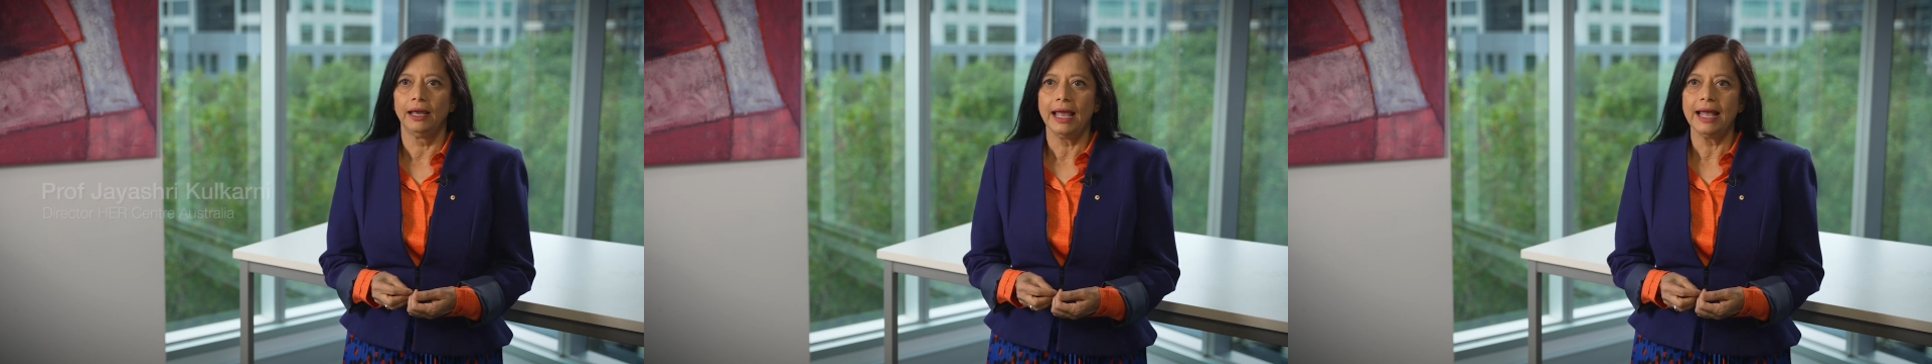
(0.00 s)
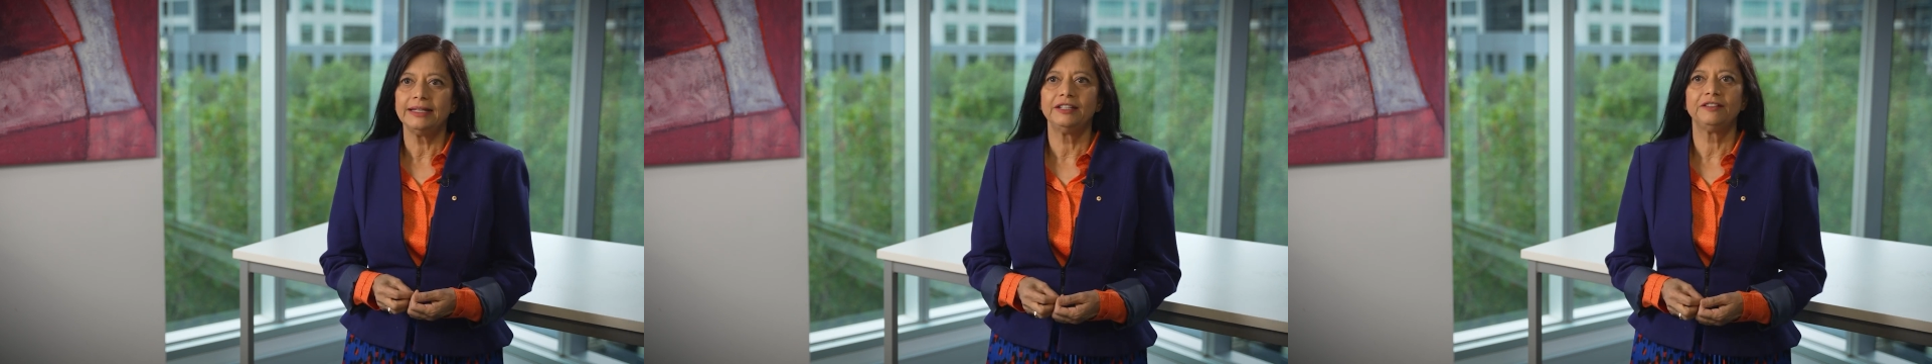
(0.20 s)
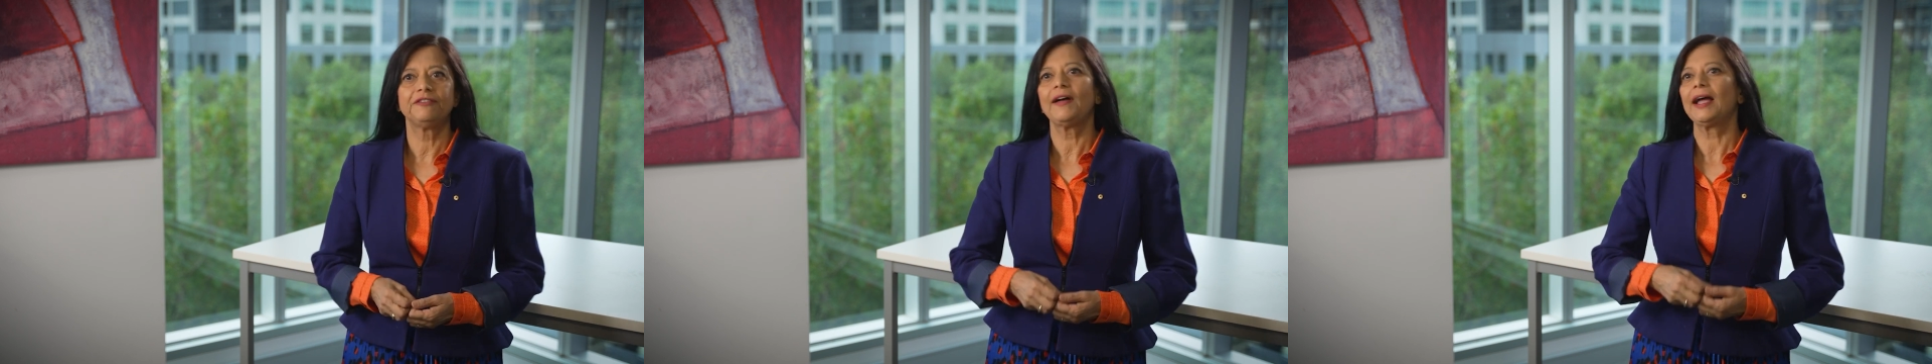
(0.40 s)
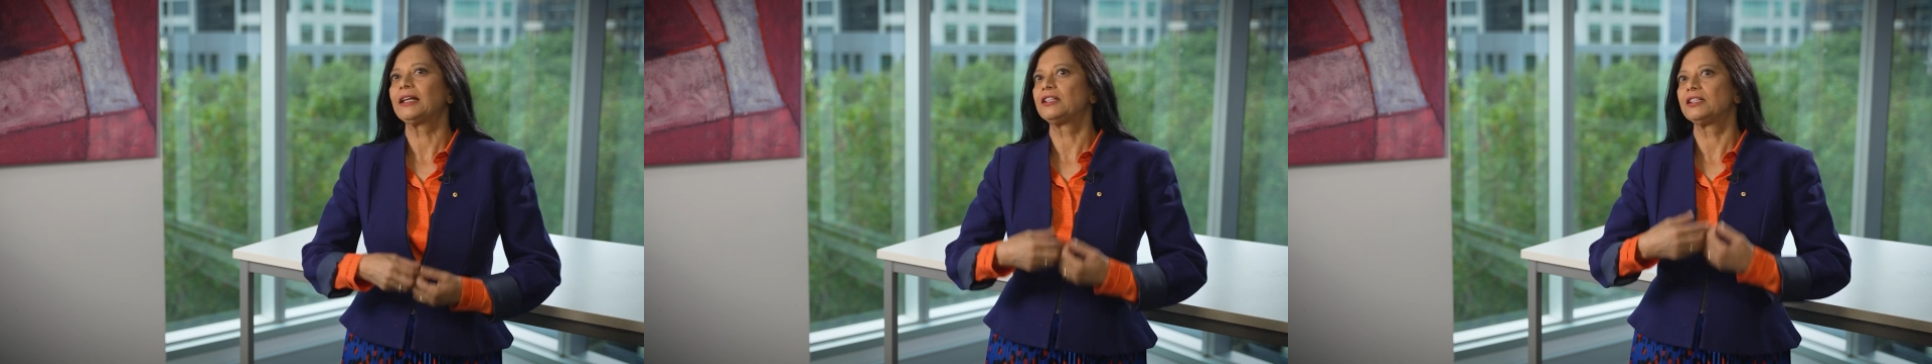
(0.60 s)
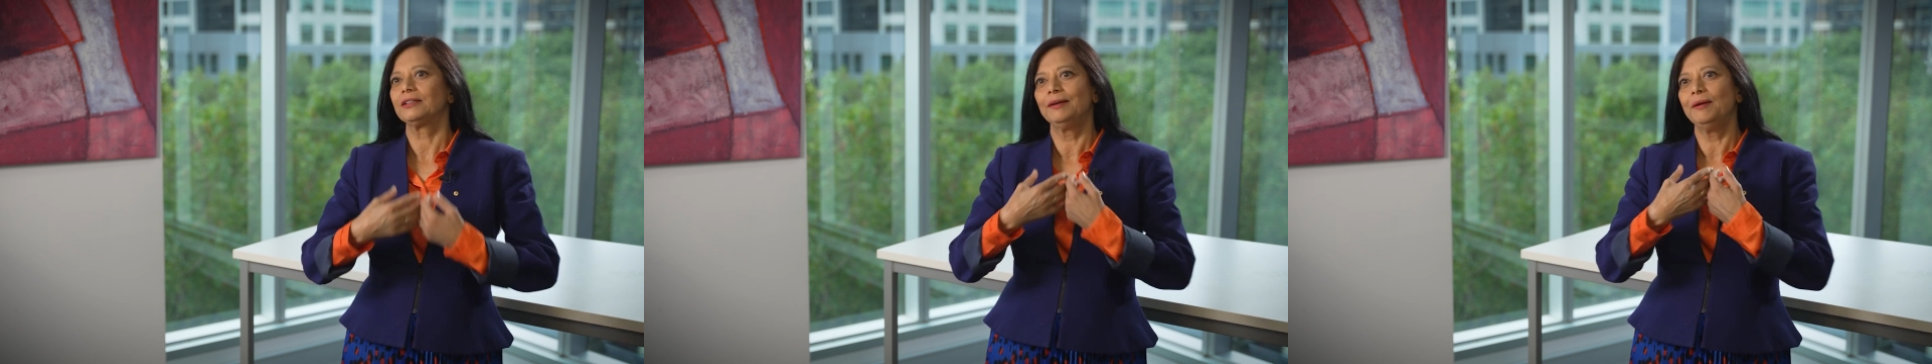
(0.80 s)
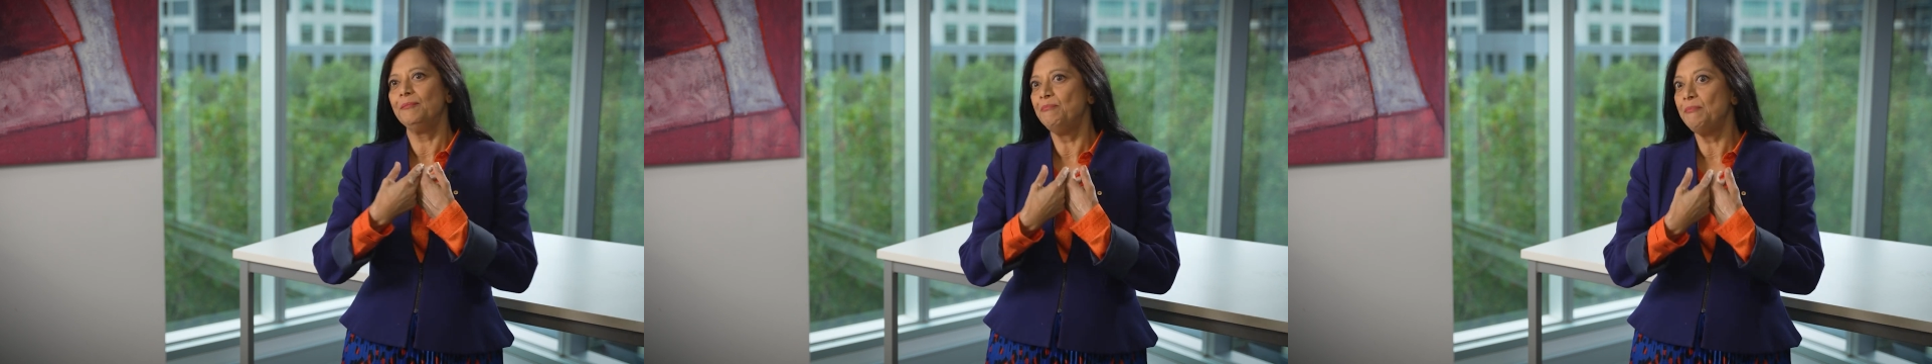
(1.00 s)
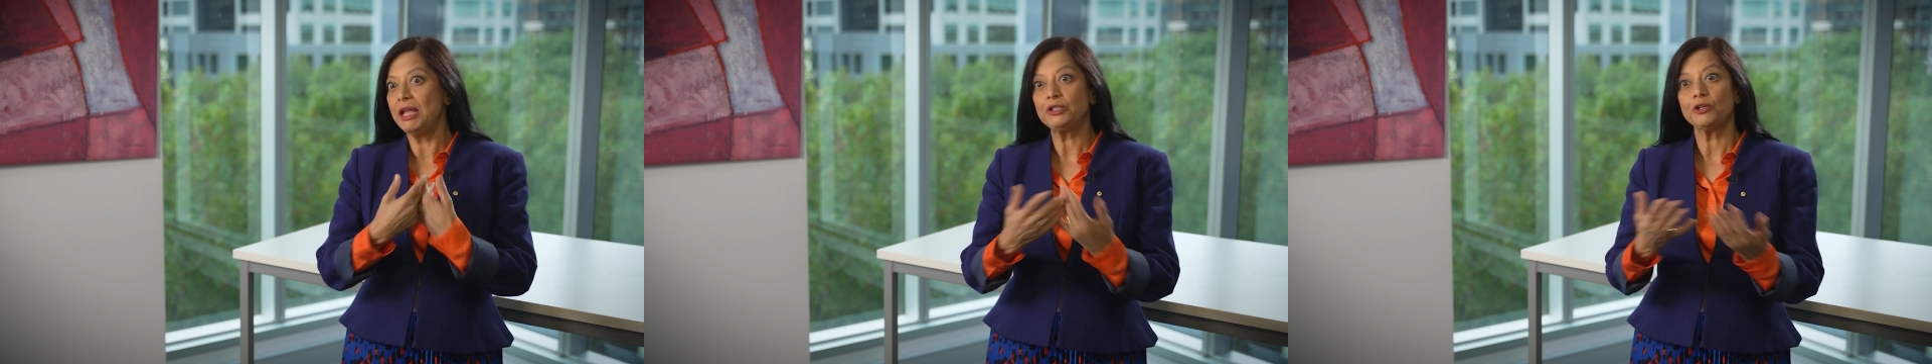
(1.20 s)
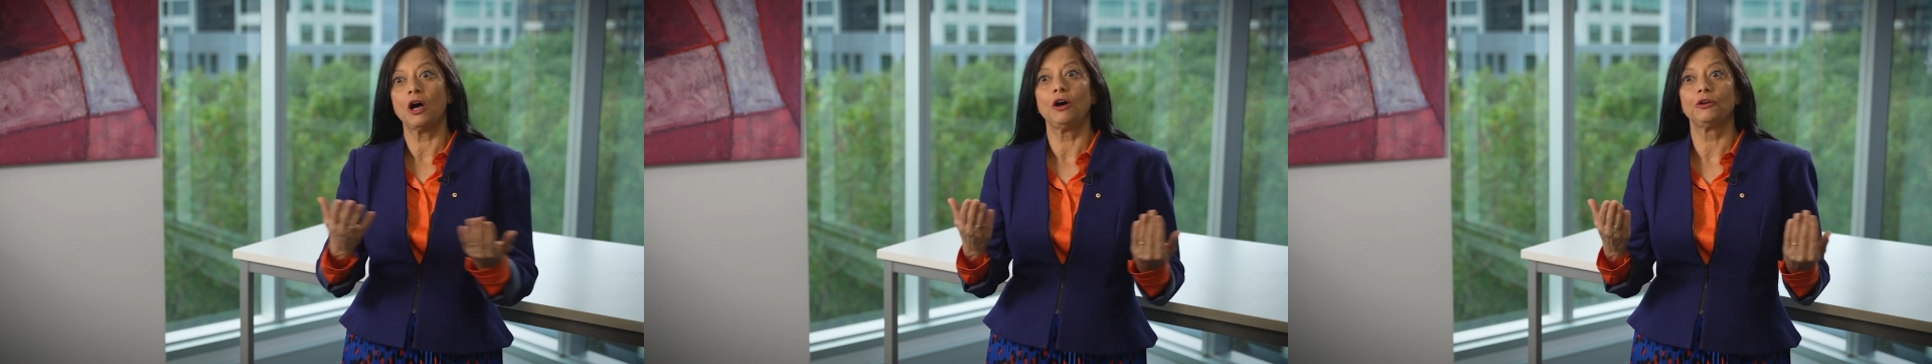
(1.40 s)
And in fact,
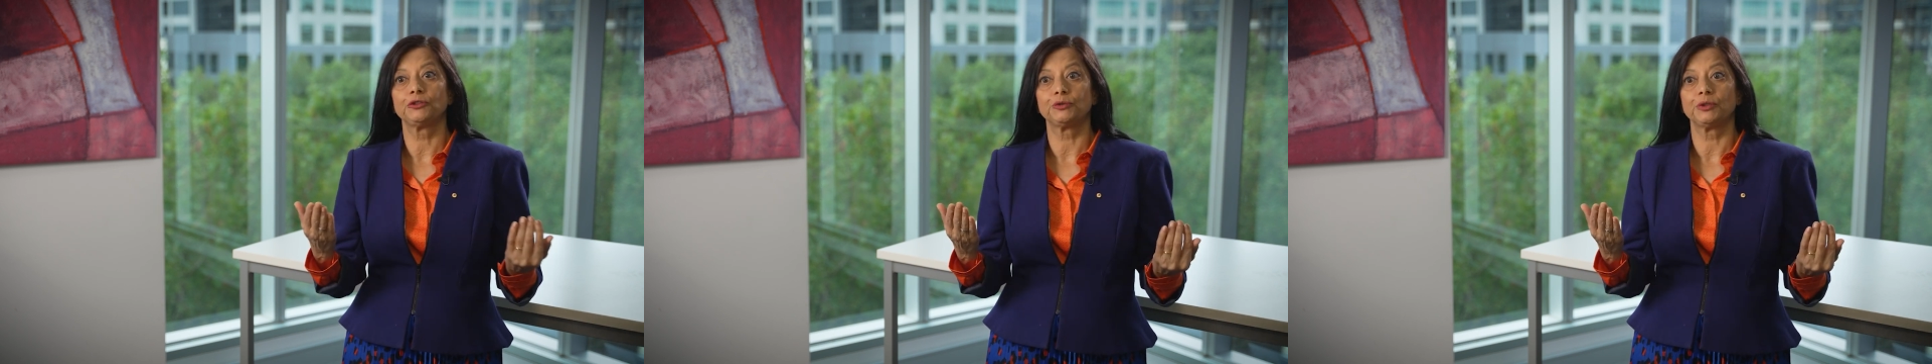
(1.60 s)
mental health